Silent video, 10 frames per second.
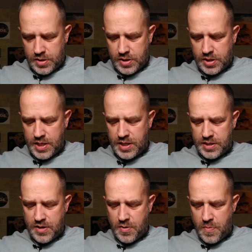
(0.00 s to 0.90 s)

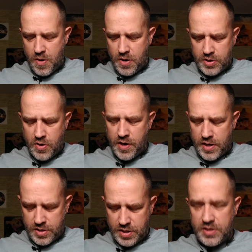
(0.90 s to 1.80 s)
C-cell, or sorry, not
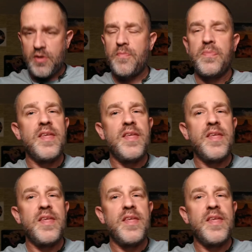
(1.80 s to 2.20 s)
C-cell,